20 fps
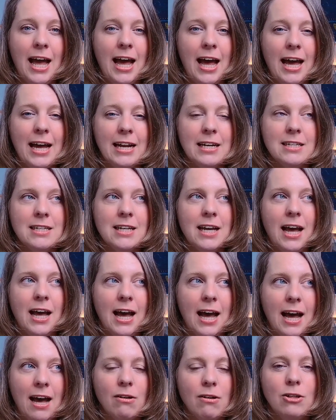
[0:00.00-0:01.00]
and
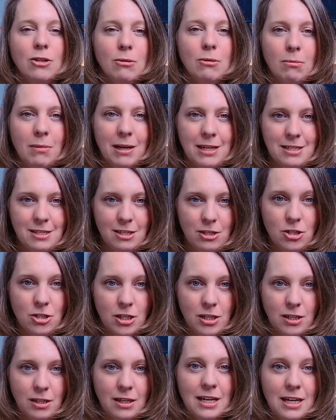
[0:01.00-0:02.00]
how your
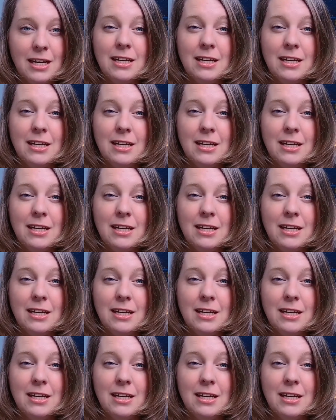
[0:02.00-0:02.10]
messaging